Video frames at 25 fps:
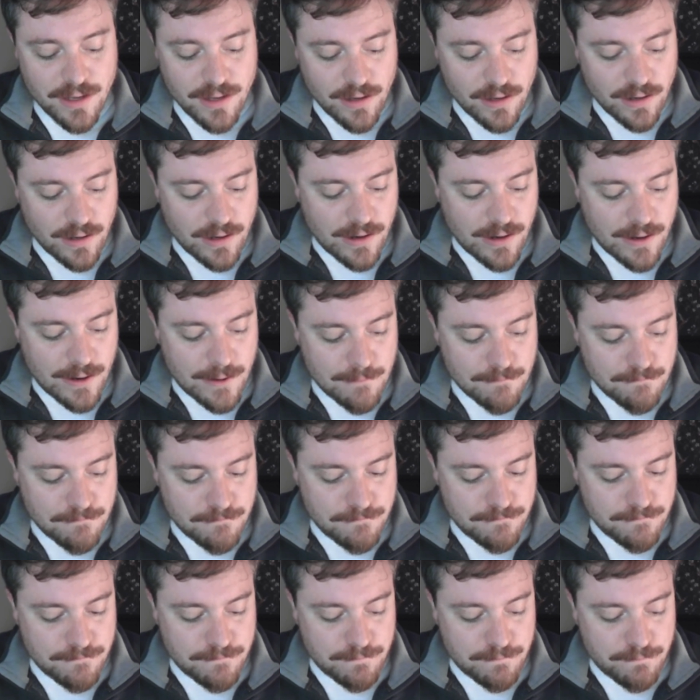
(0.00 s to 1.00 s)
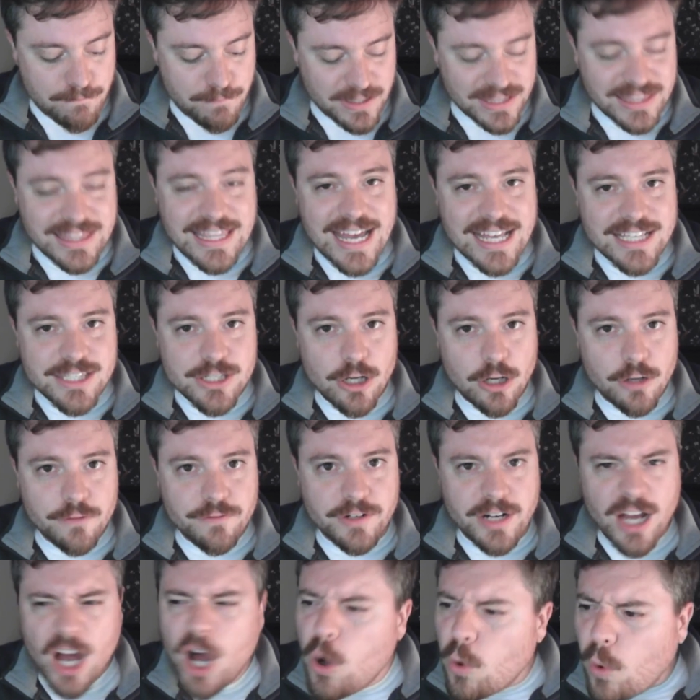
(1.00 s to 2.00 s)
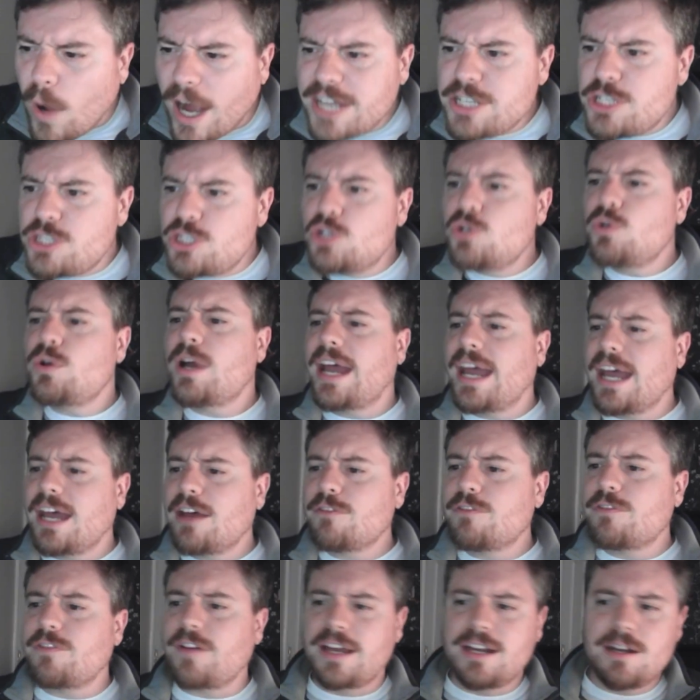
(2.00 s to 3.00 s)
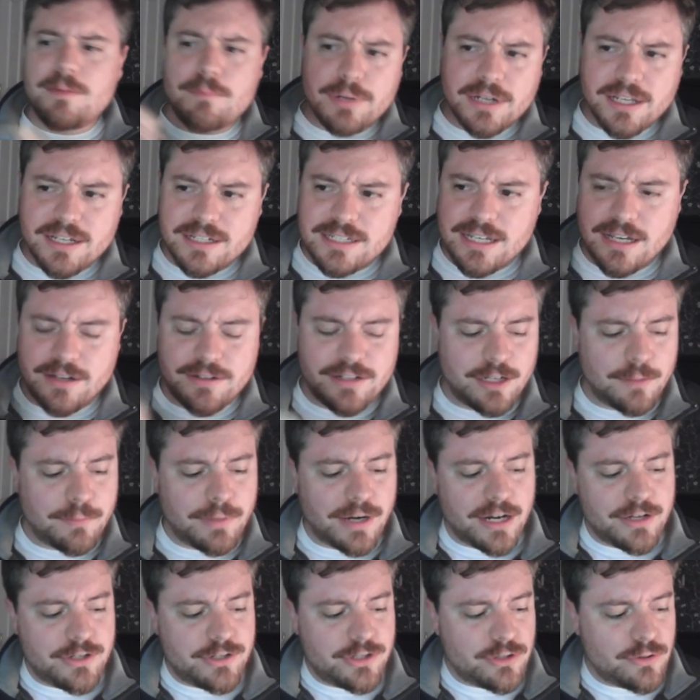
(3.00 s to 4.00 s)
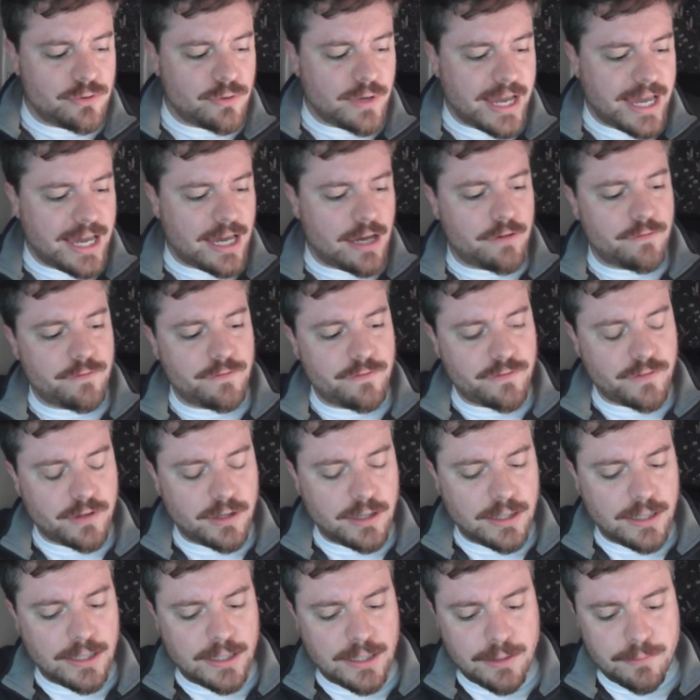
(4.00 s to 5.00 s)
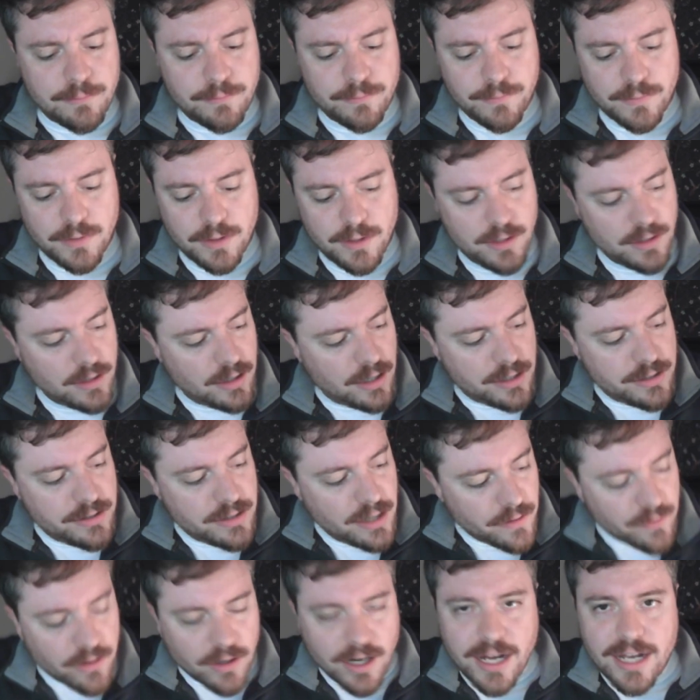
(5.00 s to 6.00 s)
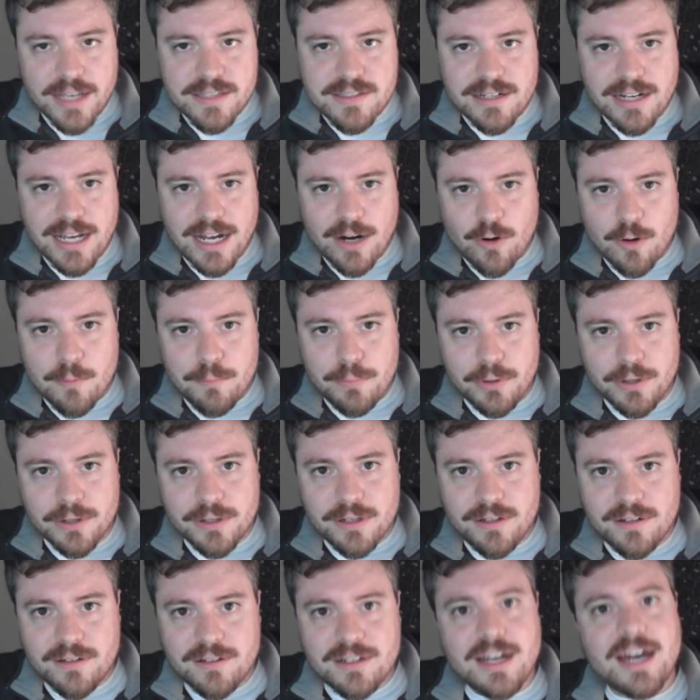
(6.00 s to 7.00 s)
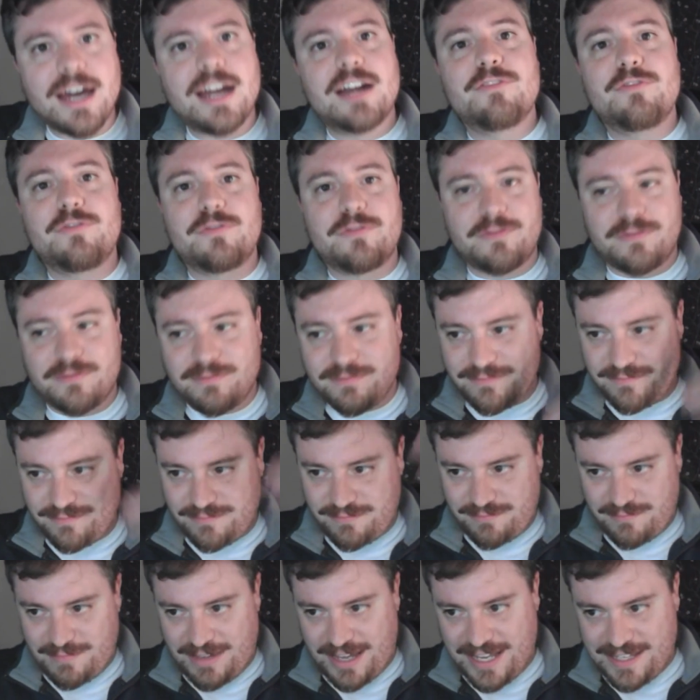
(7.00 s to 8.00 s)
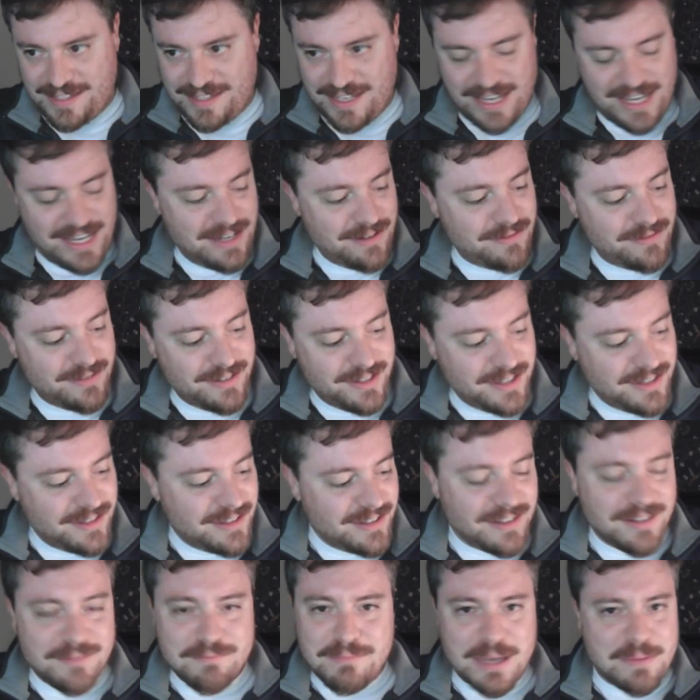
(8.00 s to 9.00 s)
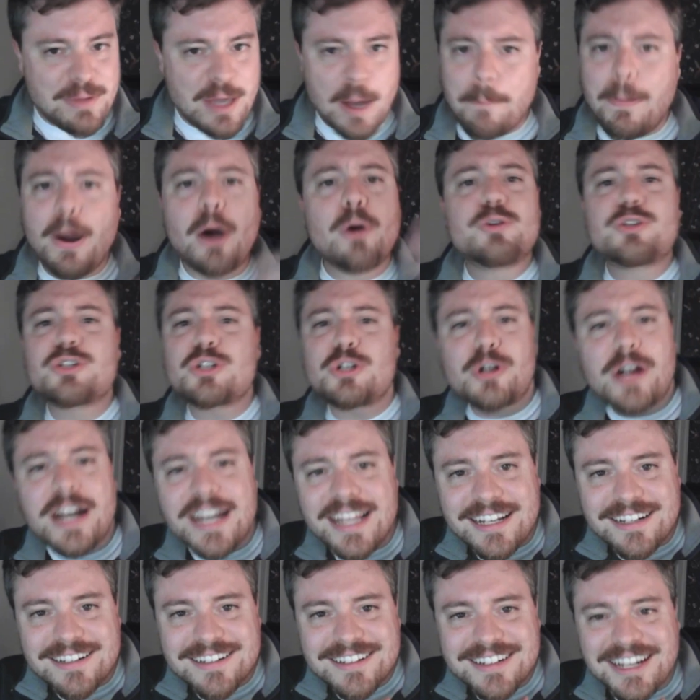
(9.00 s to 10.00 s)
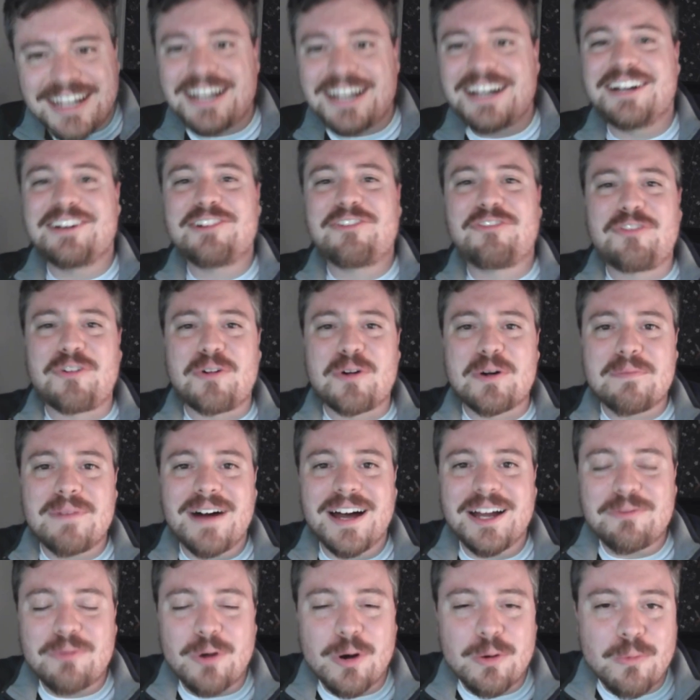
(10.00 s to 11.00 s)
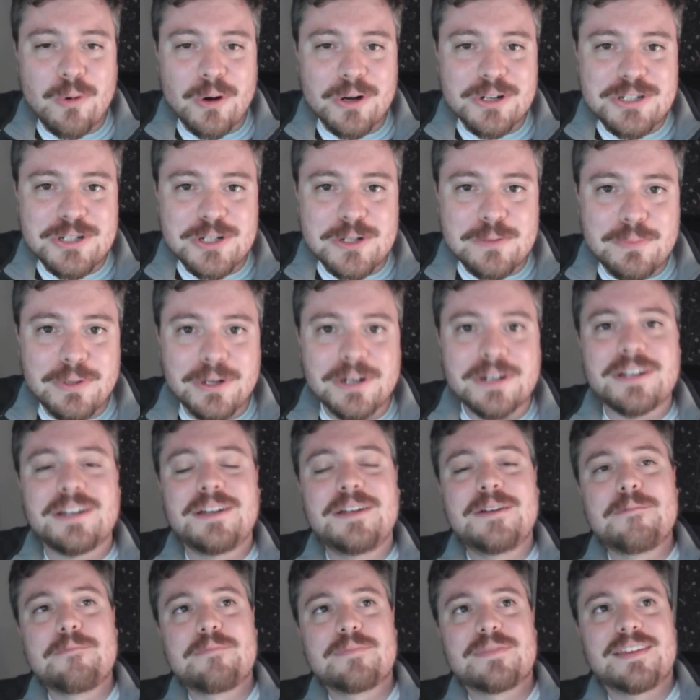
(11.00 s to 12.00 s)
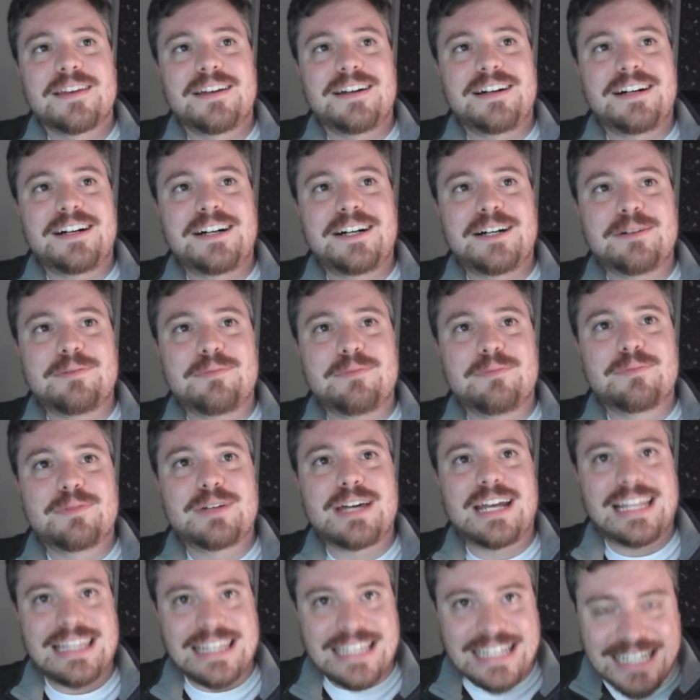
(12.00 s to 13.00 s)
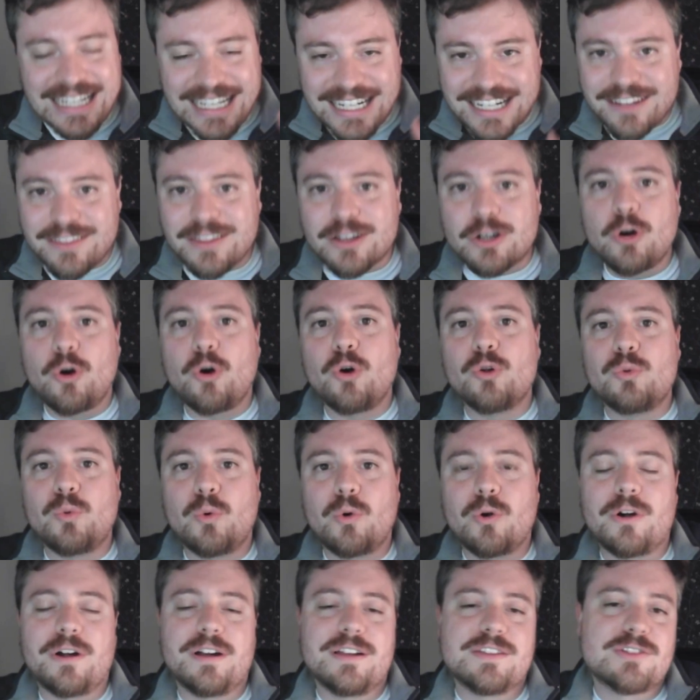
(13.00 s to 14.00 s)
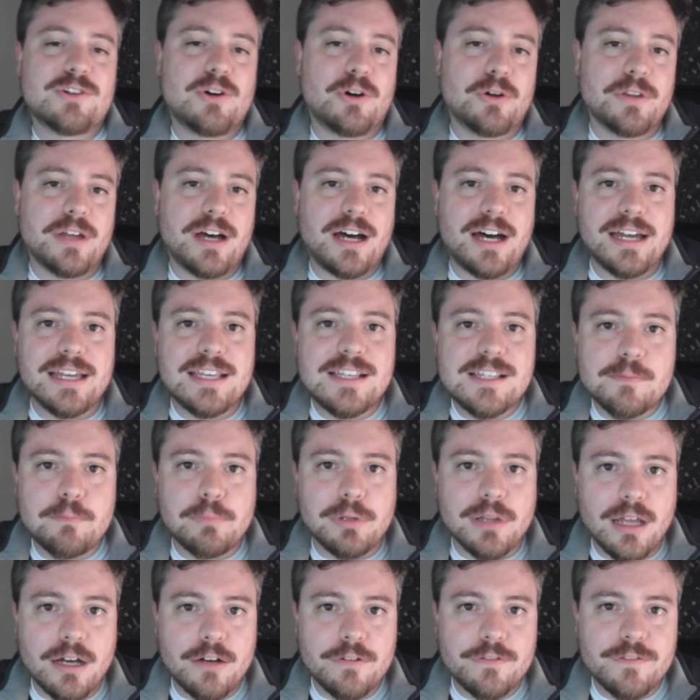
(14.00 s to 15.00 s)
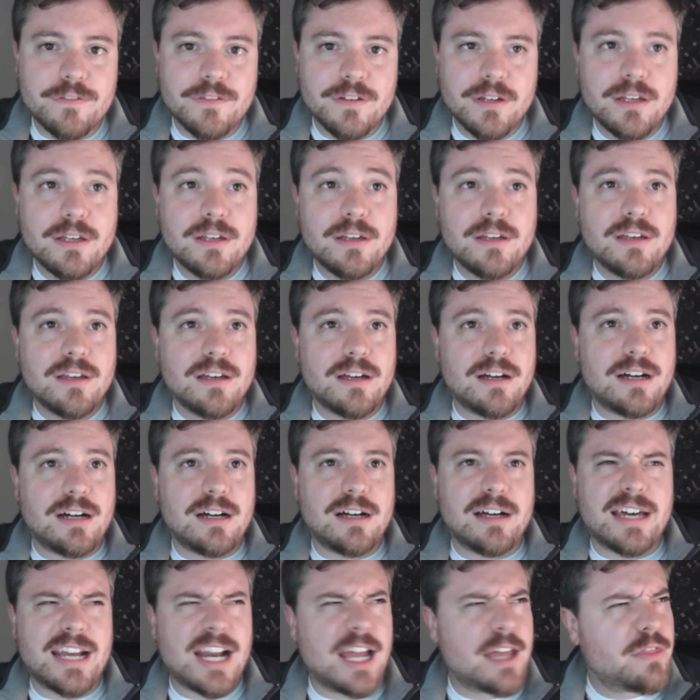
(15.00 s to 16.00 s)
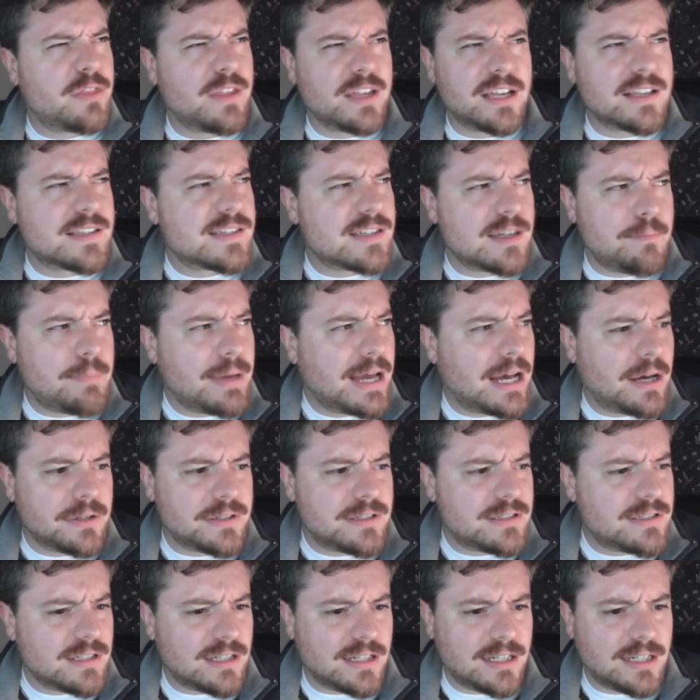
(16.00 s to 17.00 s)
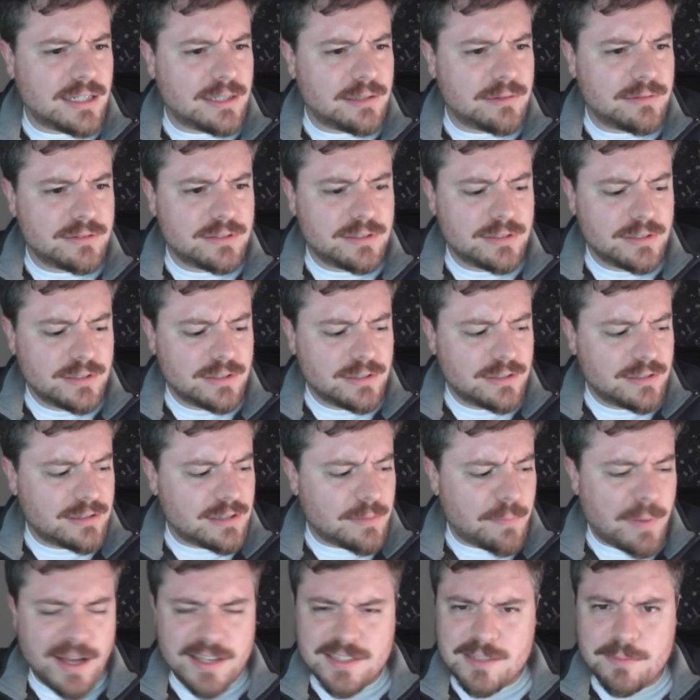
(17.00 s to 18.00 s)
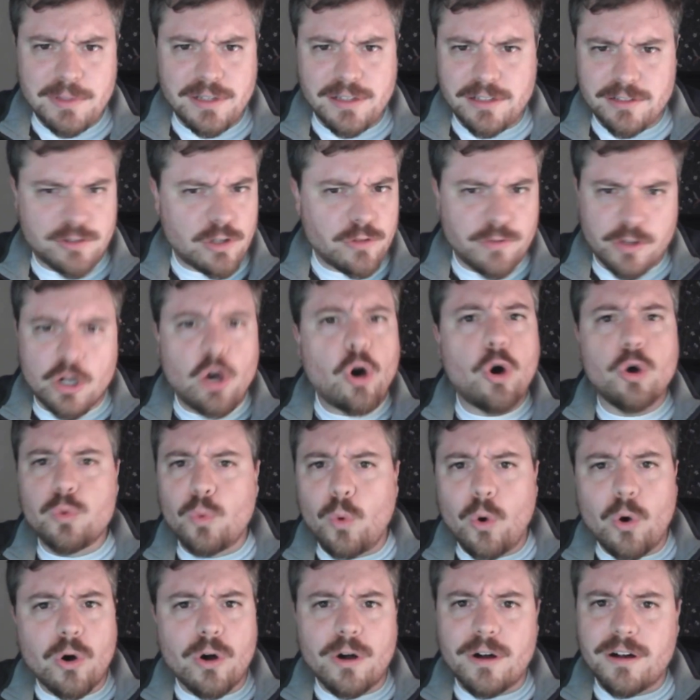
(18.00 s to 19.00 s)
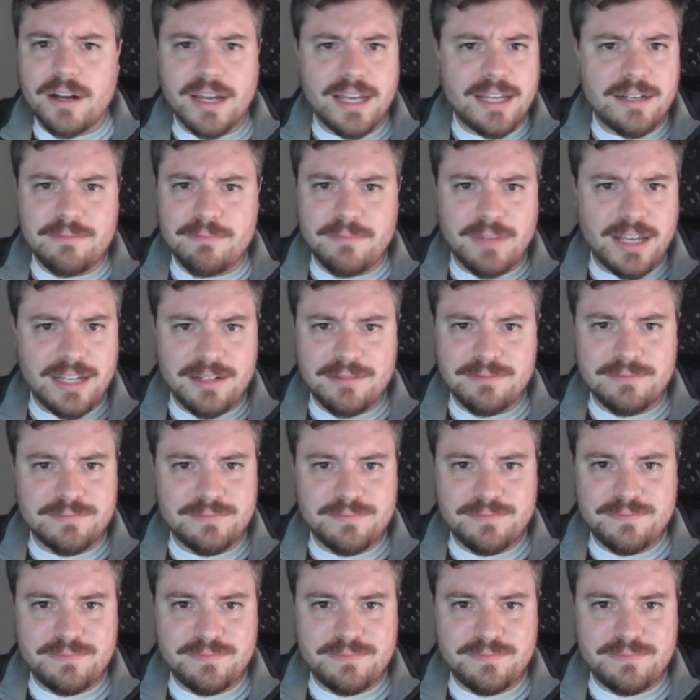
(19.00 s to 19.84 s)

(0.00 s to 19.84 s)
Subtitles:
But that's all for now. Oh, I didn't bring it down here, but I do have another Eisenhower book kind of as maybe a post-credit for my World War II book, kind of leading into the Cold War. It's called Ike's Bluff, and I think it's about the possibility, the Cold War and